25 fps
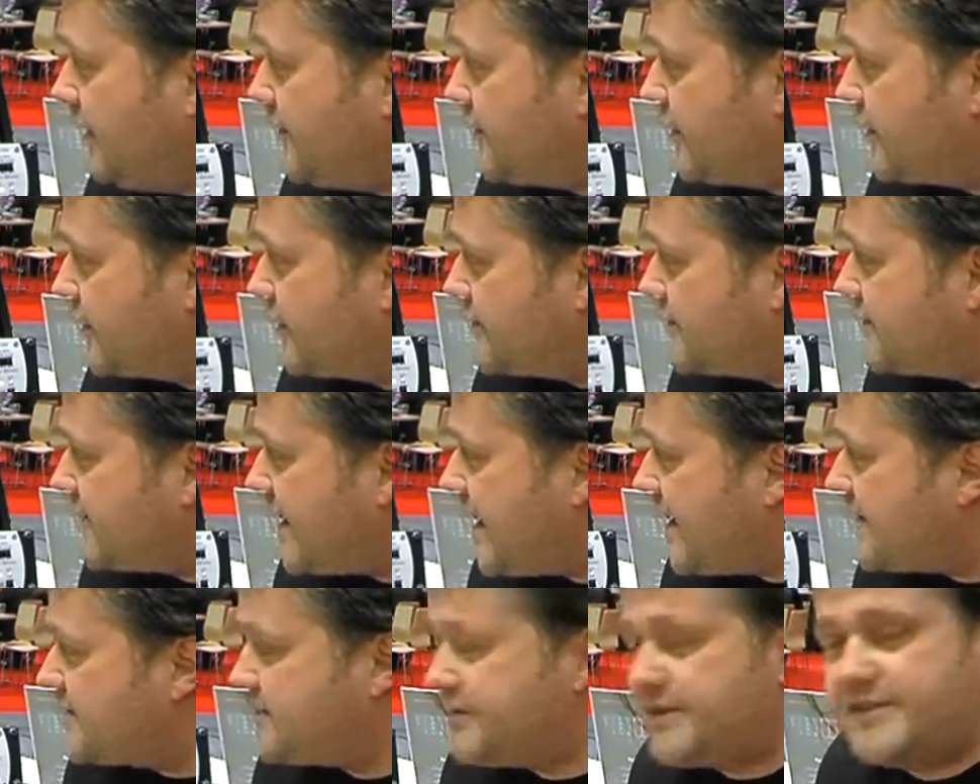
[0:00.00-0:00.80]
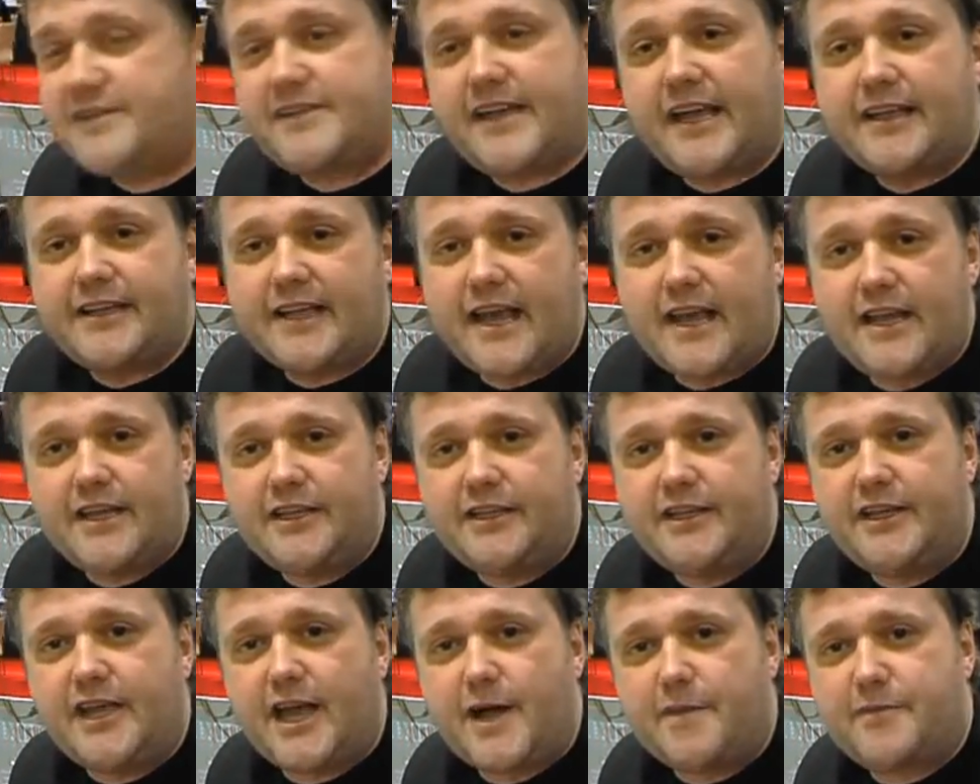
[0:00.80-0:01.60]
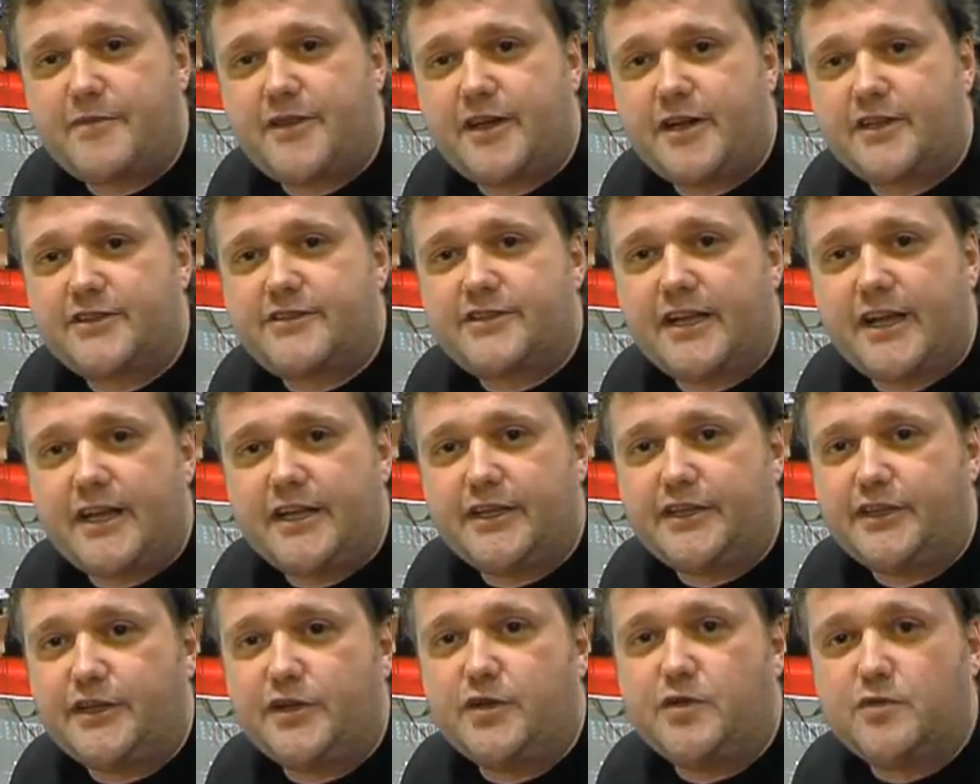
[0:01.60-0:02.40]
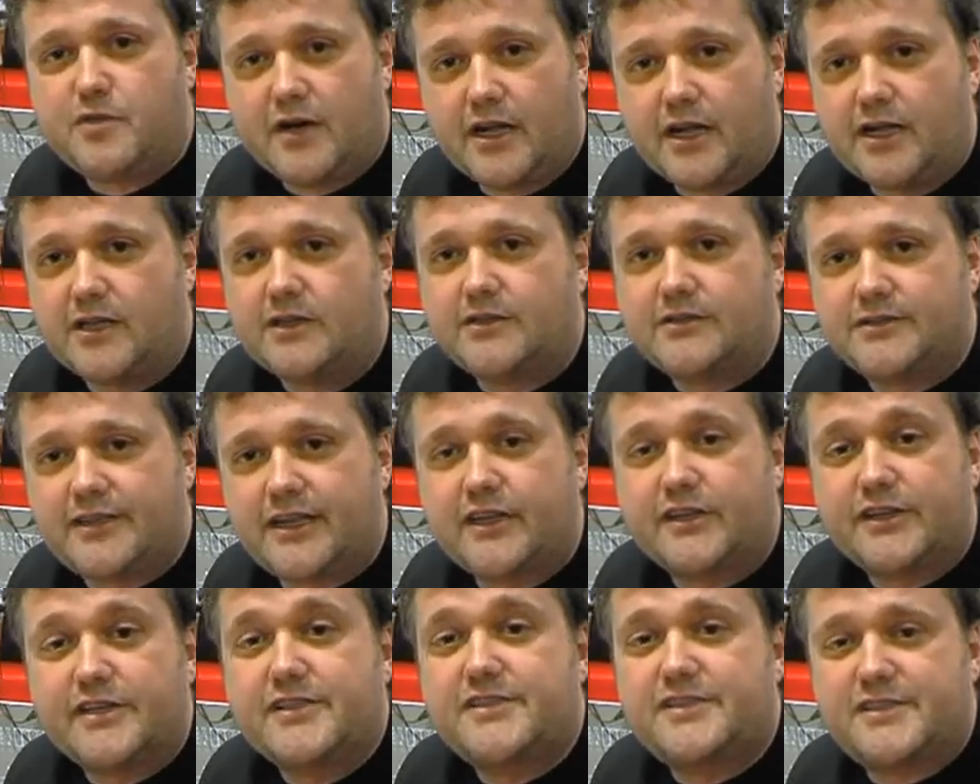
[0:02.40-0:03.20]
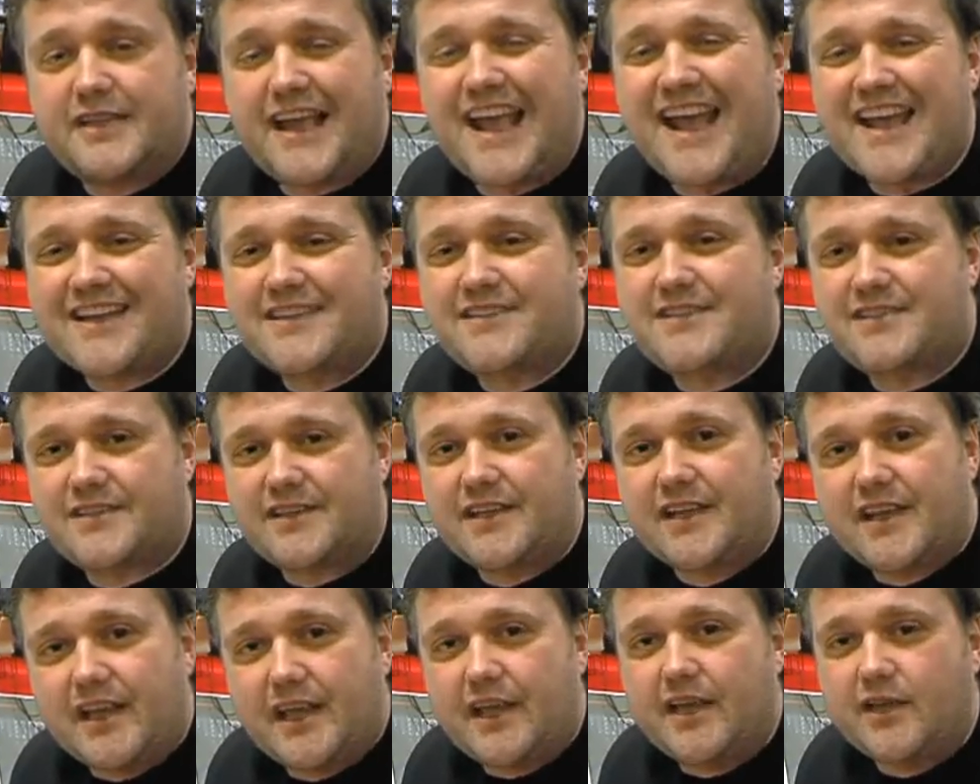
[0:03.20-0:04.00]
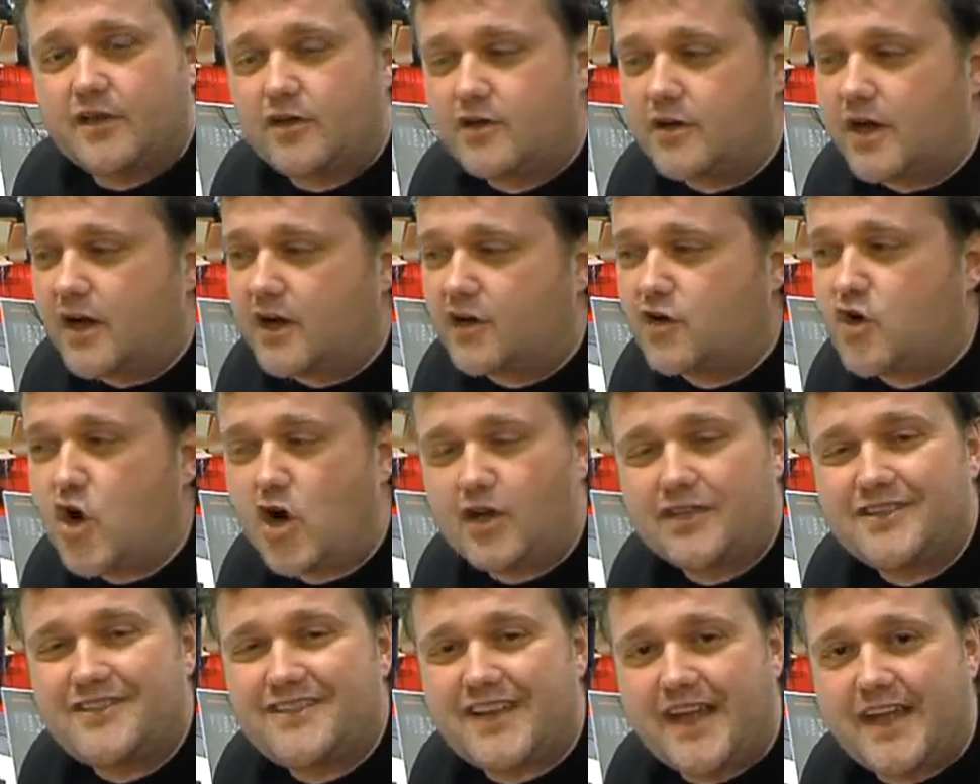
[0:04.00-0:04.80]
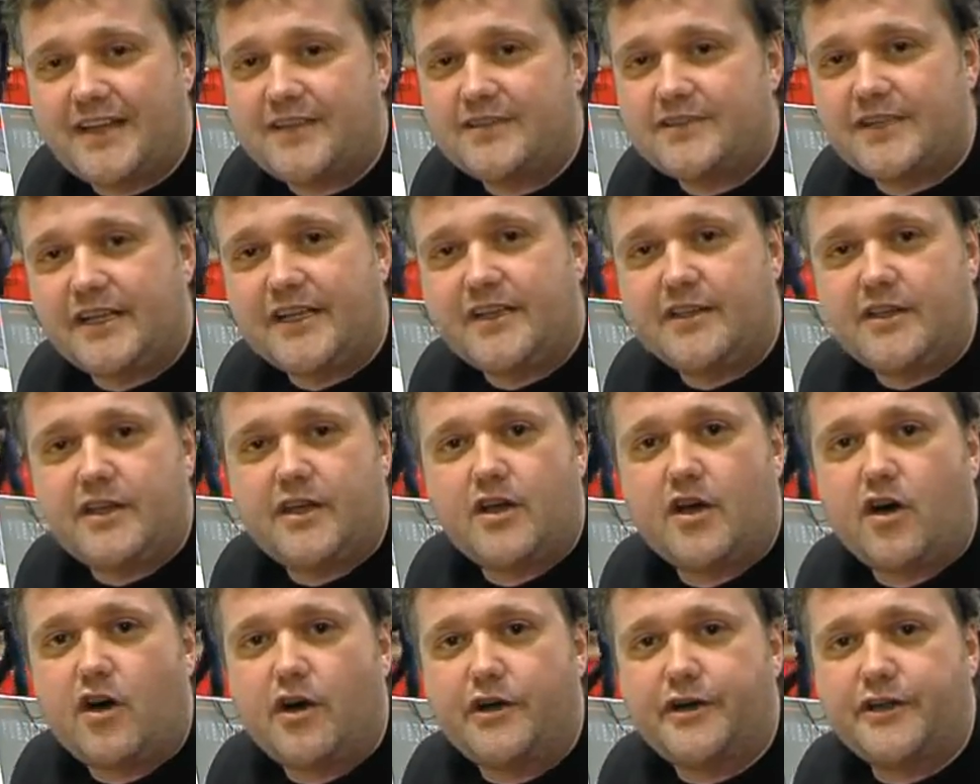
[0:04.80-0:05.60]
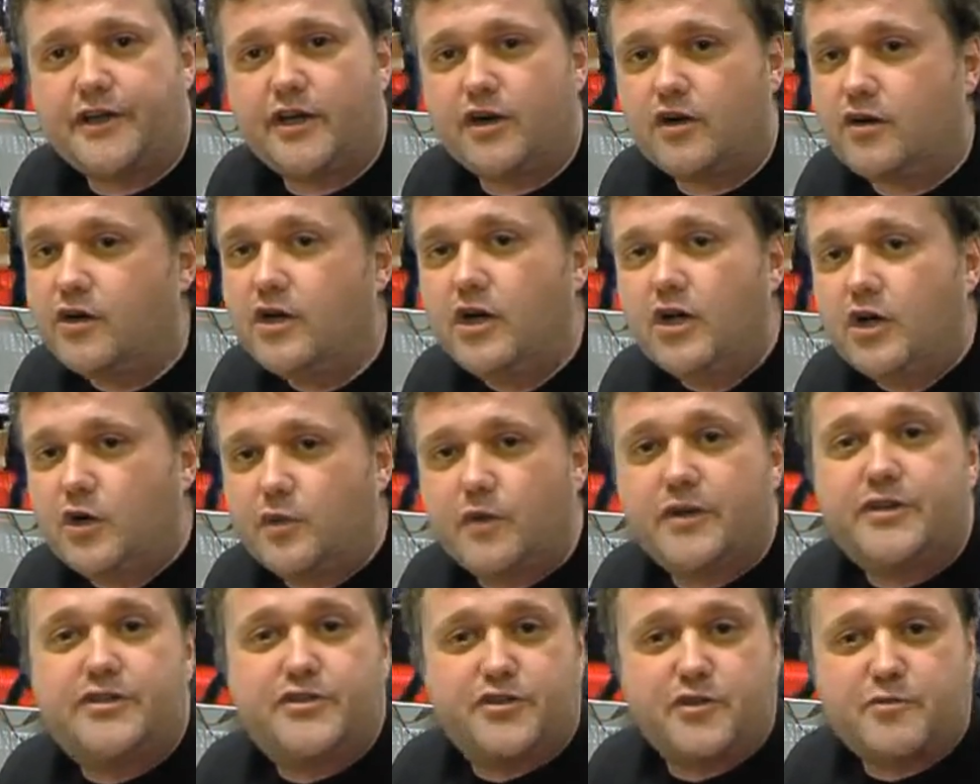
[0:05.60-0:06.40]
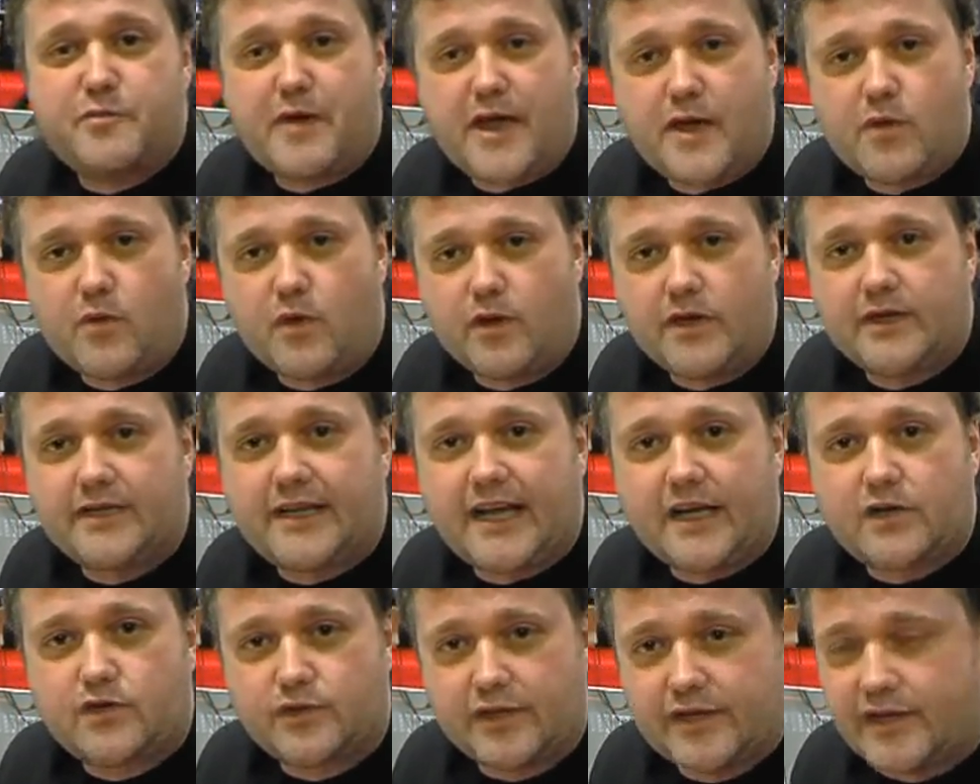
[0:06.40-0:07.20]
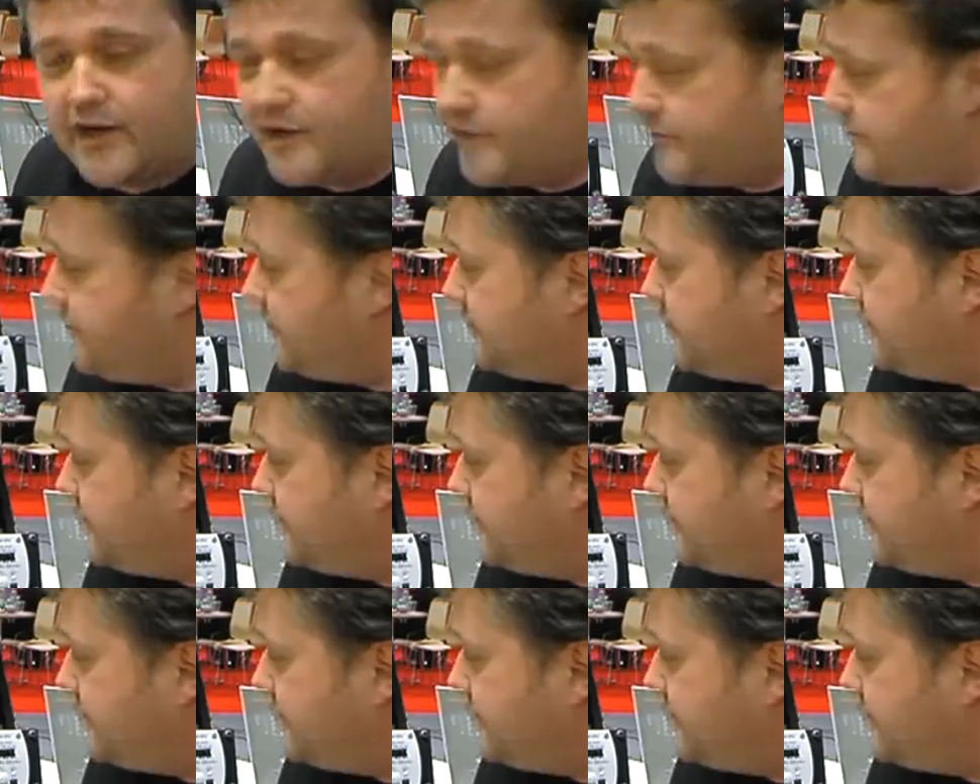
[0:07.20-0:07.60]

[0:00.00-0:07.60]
There is an S-Detect LED up there telling you, well, there is S content in the audio, which you may want to get rid of.